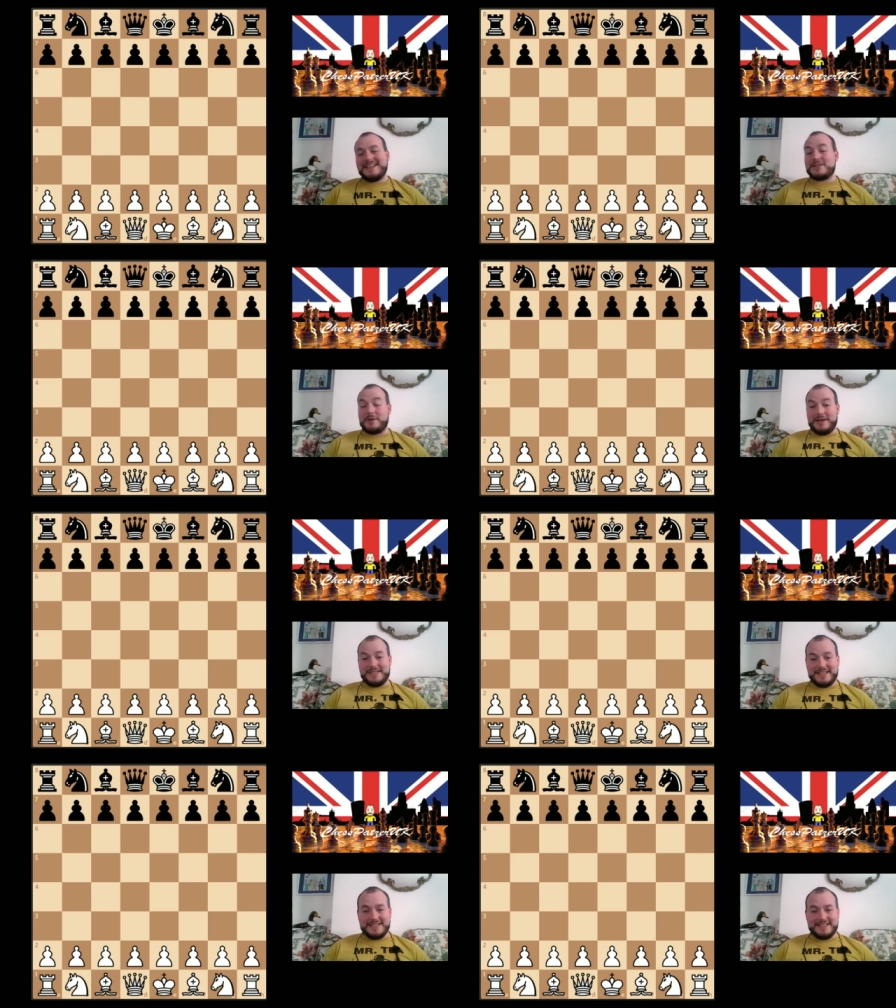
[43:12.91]
So anyway,
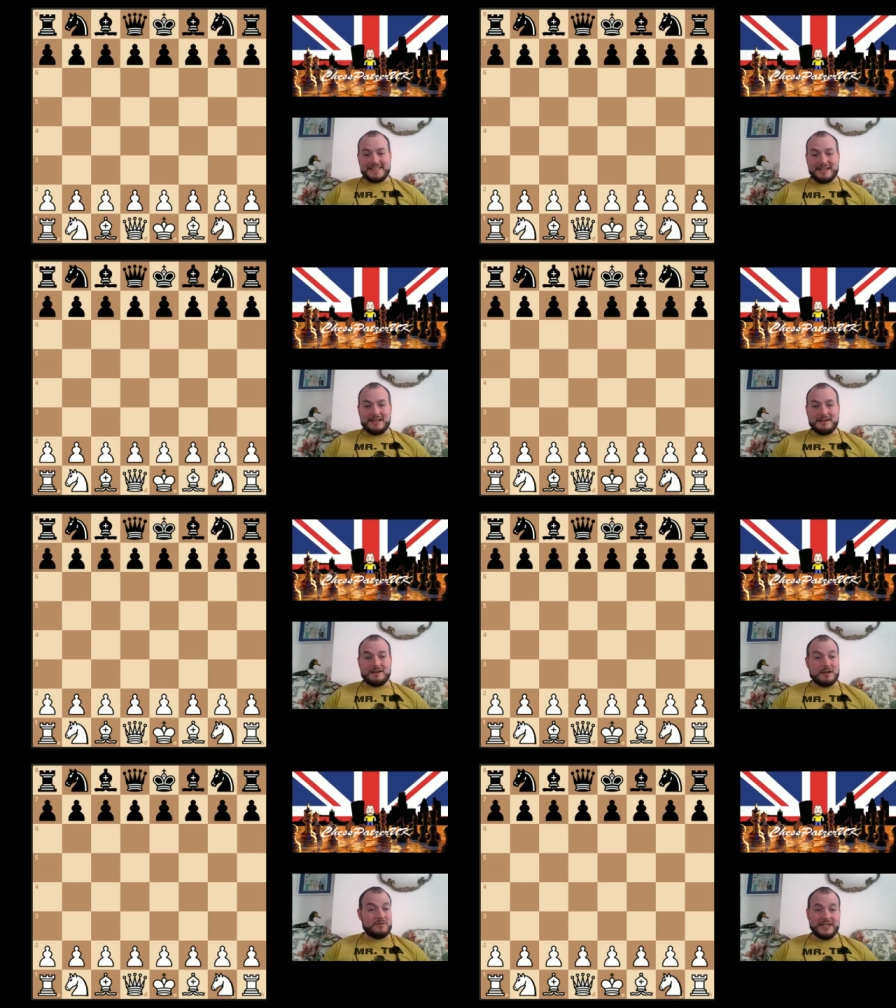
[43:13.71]
so this is a
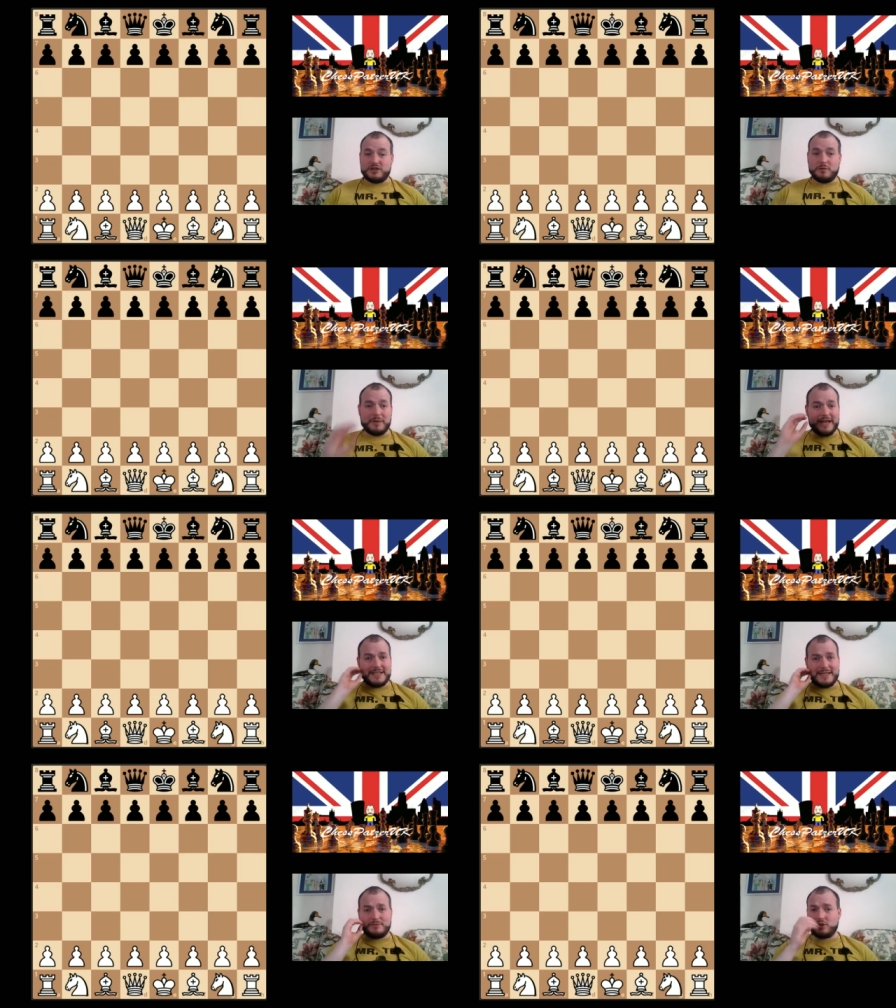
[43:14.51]
really strong player.
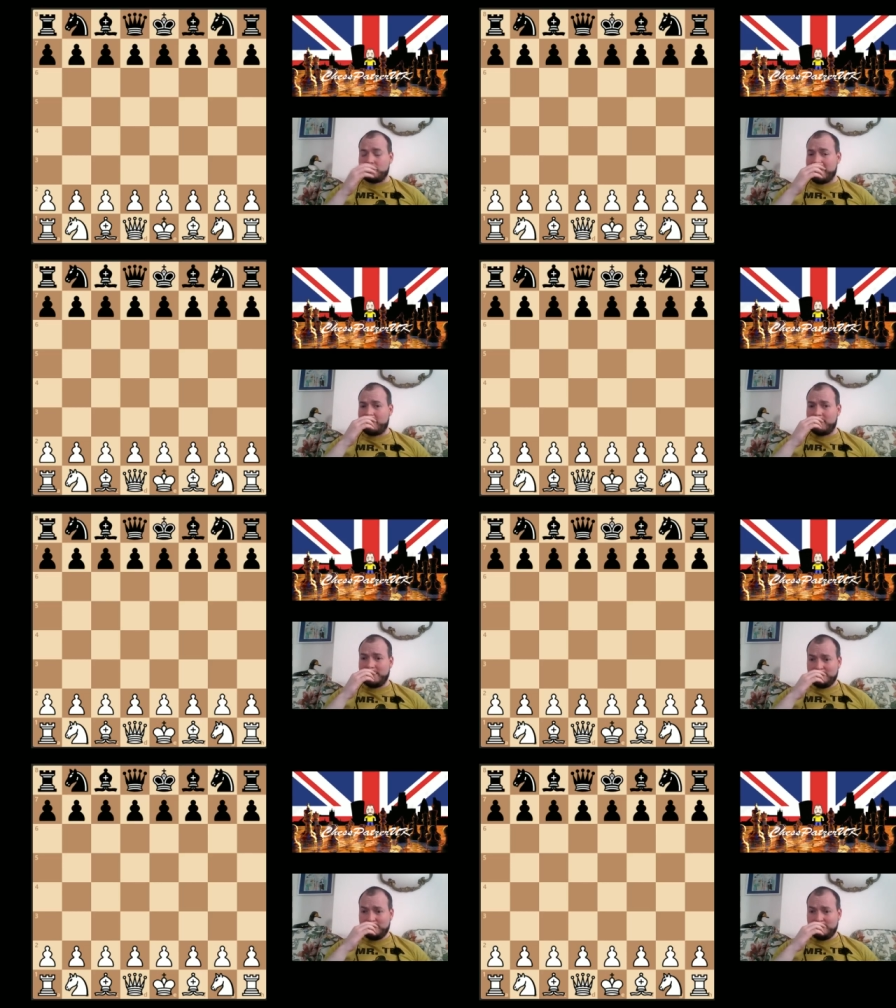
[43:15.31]
His name's John Merriman.